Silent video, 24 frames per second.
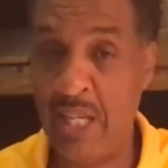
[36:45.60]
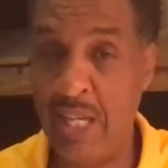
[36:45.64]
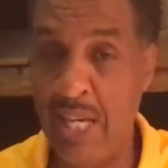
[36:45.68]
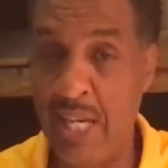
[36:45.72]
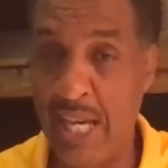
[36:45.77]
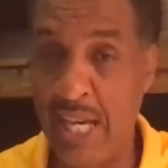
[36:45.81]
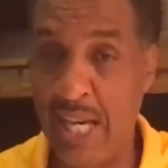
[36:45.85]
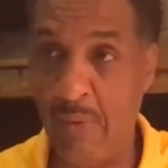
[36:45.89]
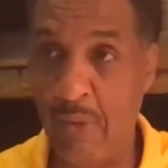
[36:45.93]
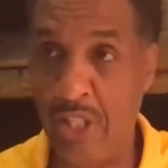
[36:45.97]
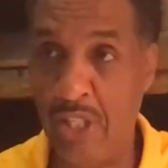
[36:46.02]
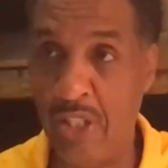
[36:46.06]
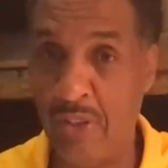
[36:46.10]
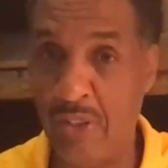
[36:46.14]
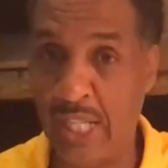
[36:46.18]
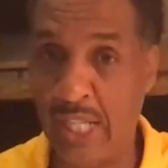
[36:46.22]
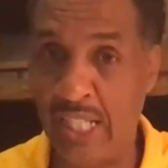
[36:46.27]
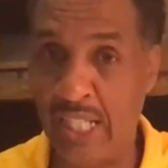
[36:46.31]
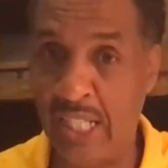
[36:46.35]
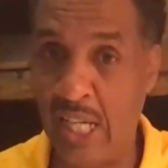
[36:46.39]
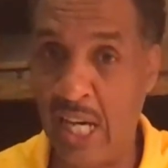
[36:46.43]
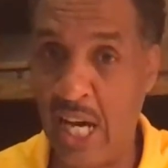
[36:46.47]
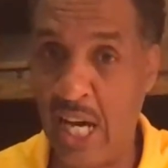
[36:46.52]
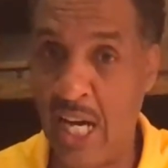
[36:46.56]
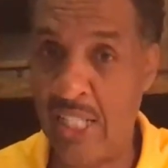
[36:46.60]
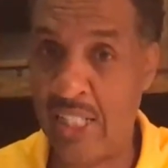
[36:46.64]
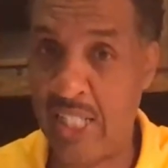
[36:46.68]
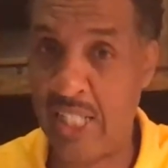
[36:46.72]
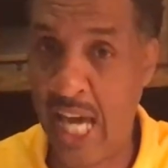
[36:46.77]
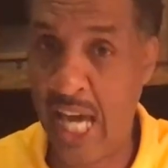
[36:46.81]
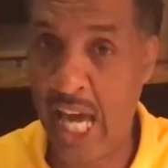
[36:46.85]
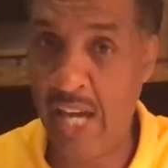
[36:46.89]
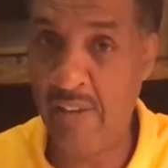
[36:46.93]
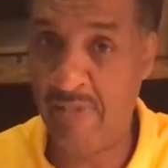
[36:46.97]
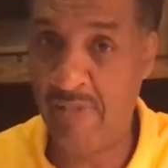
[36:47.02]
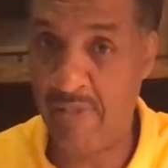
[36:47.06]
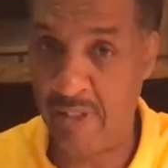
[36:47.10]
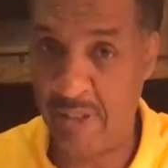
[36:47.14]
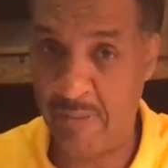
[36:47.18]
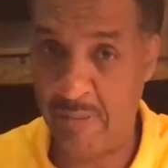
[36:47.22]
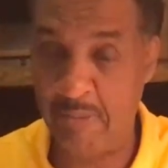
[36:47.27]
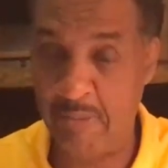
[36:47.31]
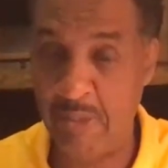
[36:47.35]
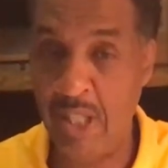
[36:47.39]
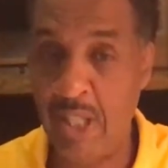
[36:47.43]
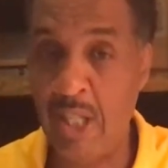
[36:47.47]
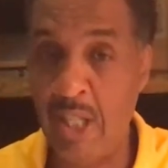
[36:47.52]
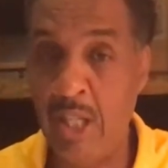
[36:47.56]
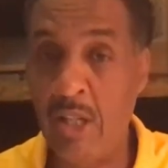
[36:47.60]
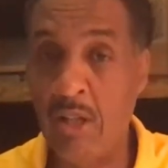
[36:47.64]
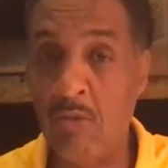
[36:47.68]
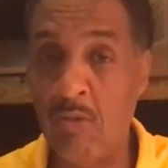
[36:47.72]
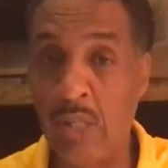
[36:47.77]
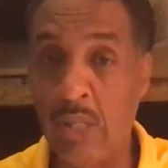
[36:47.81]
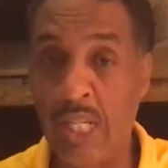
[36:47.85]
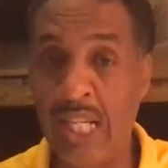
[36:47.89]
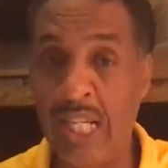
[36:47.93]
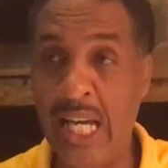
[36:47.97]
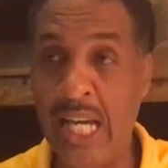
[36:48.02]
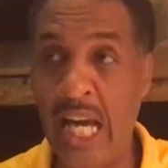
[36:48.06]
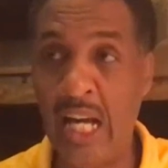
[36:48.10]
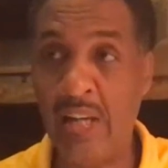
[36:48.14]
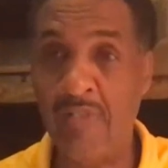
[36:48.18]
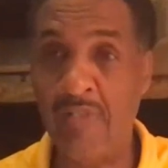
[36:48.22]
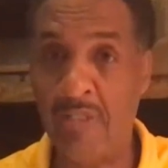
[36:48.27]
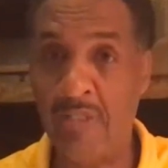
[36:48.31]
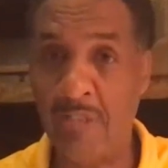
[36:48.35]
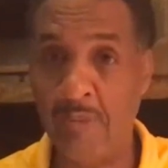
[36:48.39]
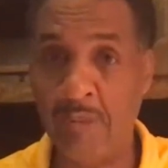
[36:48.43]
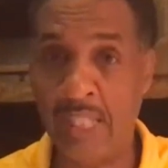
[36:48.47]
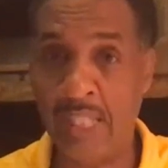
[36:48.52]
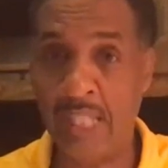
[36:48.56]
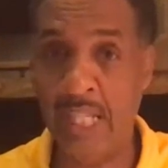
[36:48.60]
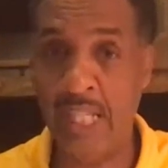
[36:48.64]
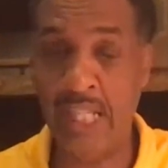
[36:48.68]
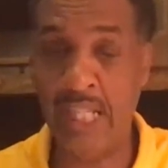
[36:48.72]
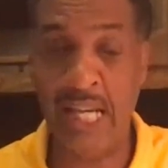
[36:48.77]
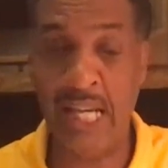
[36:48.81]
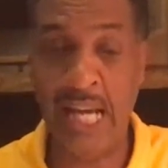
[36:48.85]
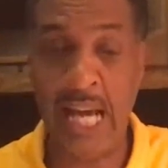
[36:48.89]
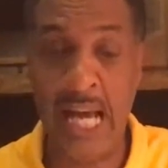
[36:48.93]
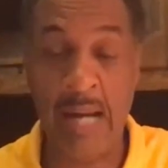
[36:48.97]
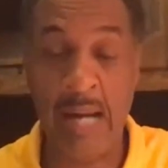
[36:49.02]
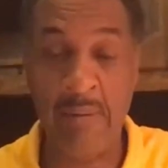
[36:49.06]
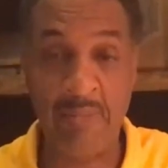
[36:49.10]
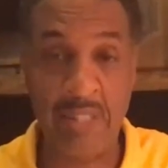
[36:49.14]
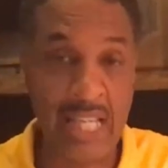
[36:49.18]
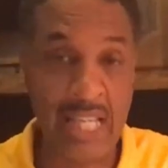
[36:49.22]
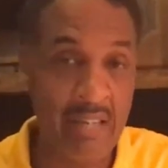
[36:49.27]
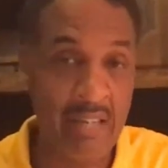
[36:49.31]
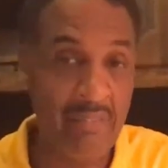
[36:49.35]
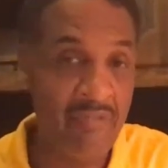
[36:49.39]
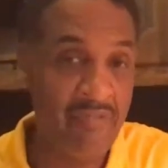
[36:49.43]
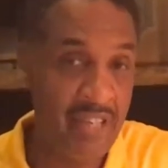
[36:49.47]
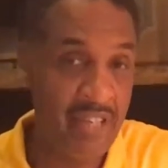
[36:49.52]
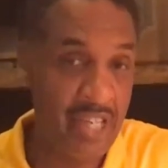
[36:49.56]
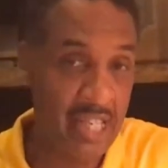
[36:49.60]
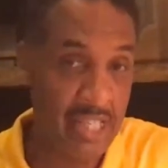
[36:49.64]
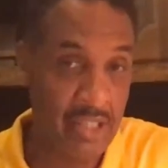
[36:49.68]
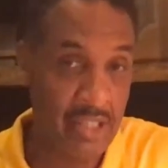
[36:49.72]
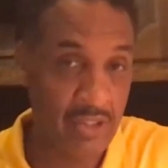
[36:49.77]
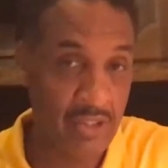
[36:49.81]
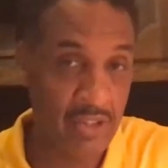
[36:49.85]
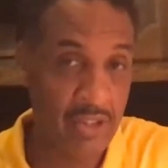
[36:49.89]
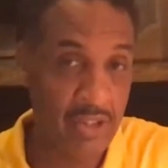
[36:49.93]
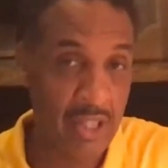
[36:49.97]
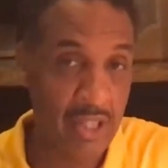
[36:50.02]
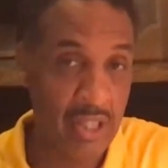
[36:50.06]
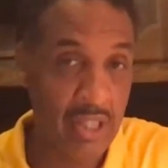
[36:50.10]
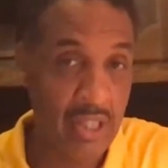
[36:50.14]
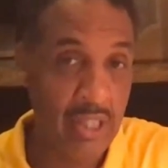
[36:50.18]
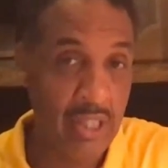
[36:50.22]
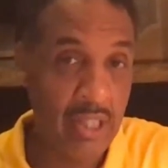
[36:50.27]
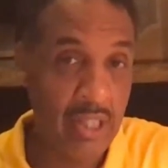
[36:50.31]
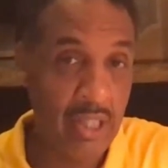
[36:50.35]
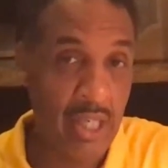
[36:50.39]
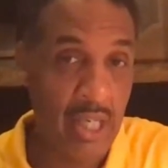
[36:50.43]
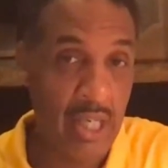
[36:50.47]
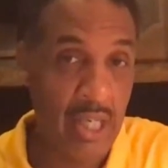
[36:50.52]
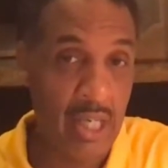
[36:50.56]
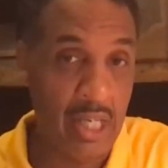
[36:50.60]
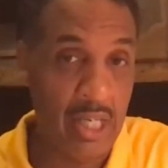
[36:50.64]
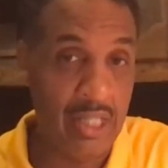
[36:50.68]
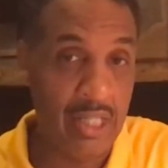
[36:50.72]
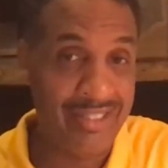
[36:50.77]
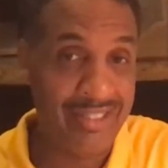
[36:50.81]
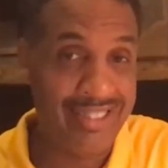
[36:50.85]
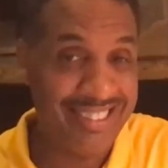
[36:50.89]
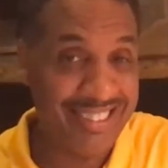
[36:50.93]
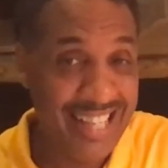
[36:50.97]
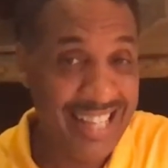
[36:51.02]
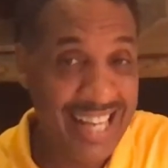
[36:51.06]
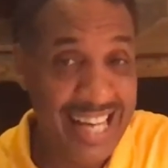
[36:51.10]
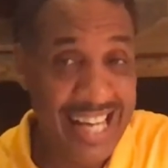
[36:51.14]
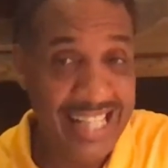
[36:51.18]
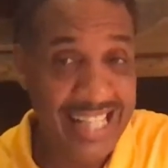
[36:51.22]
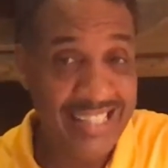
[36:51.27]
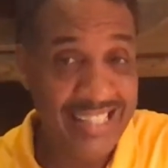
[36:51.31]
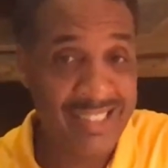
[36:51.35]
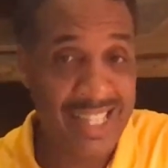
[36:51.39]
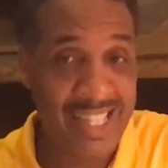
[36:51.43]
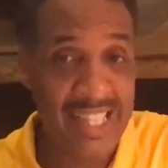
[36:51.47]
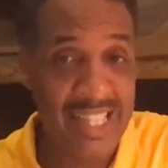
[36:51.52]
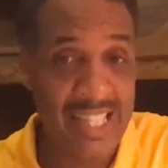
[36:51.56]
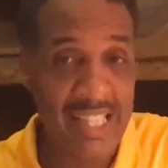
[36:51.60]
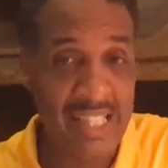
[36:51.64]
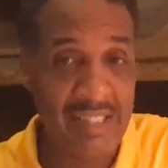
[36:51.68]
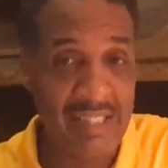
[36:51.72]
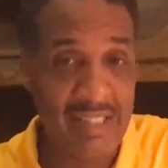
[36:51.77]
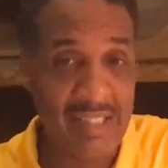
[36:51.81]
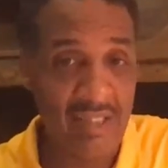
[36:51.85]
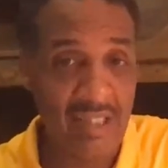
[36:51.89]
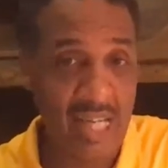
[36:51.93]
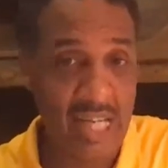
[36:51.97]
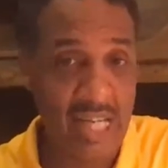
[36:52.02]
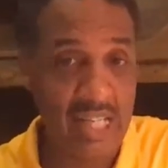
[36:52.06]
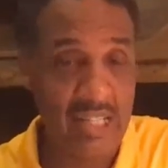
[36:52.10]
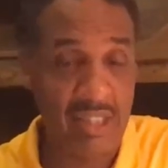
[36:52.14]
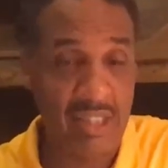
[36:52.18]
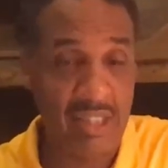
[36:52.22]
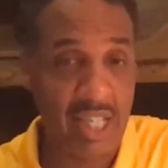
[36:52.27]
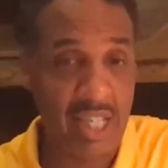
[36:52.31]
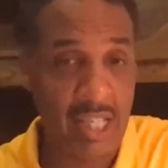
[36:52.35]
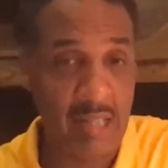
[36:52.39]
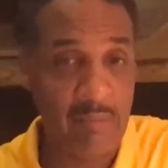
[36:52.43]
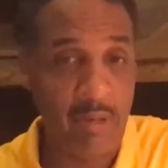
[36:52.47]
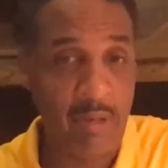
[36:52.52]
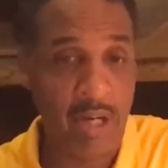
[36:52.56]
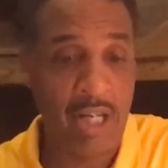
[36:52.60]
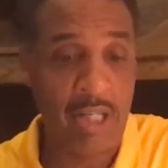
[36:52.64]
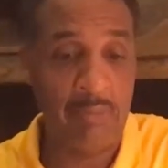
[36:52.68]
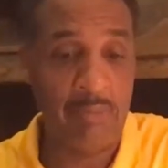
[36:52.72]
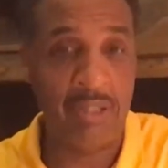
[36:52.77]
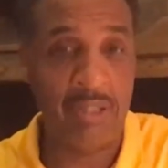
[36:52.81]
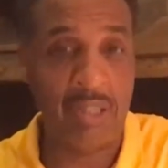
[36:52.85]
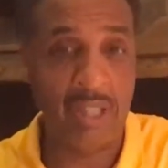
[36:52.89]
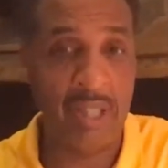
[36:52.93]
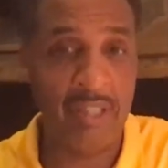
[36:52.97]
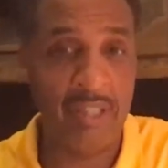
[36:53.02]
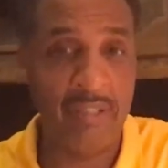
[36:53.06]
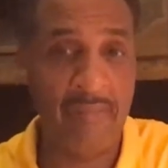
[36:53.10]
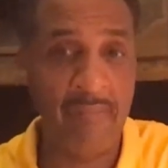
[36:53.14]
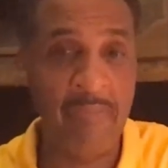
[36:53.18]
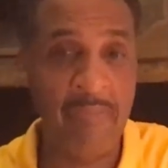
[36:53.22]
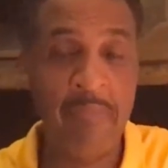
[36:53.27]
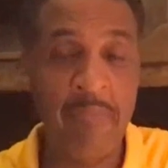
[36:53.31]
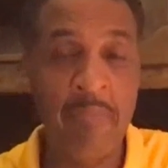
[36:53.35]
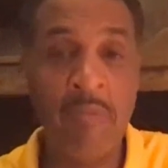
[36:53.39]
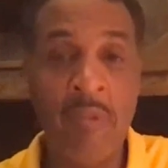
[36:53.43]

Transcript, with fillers: And we know that God gave him what he had from the beginning after he finished uh, the task that he decided to take upon himself.